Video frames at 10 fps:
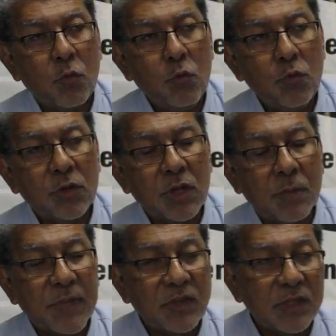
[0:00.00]
who
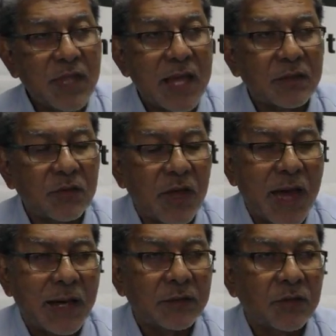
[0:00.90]
committed that
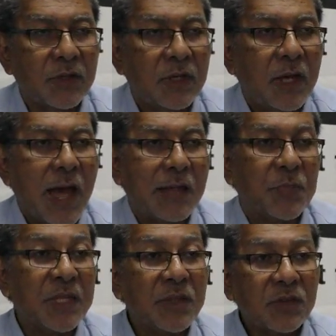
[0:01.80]
act
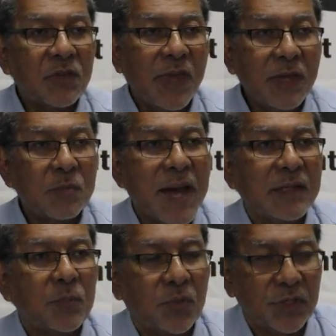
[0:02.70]
had been detained
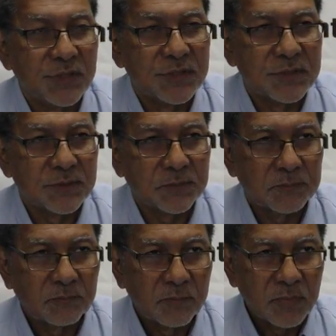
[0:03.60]
by the police.
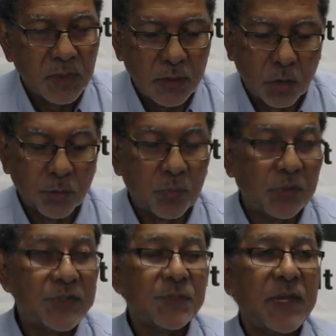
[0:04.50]
Now, the
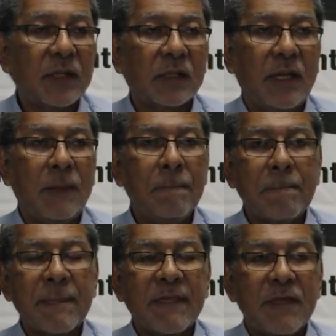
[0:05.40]
police may
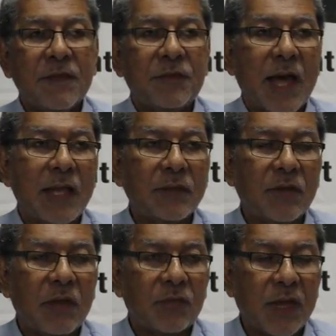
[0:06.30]
claim that
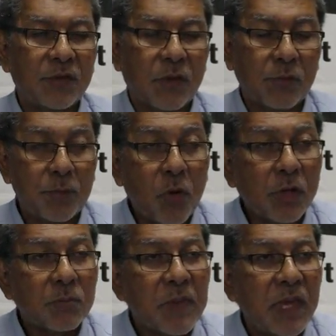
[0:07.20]
if there's a
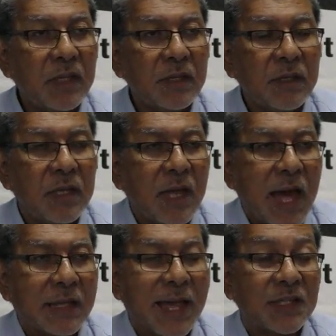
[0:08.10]
report made
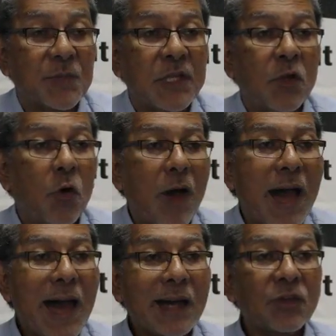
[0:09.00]
and there has been no
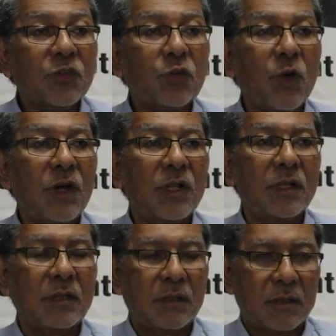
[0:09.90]

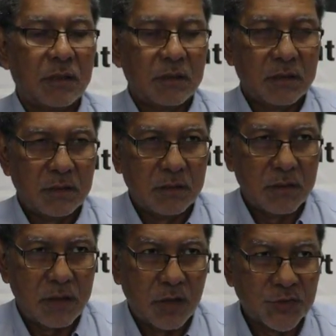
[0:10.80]
actual
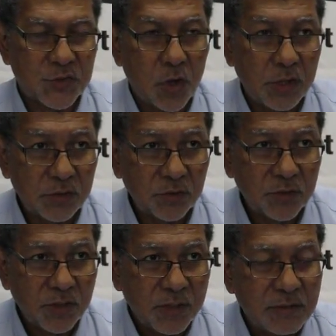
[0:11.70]

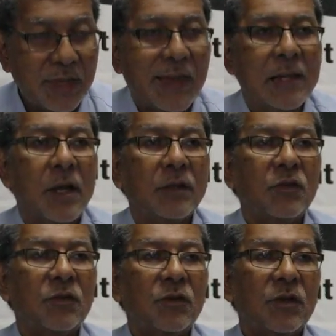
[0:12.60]
assault, they
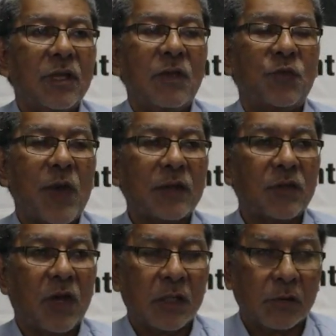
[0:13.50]
cannot
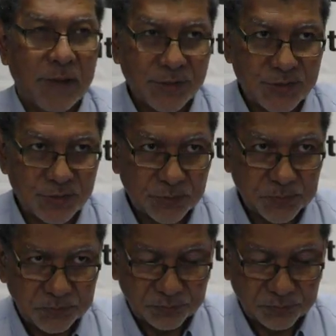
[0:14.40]
effect an arrest.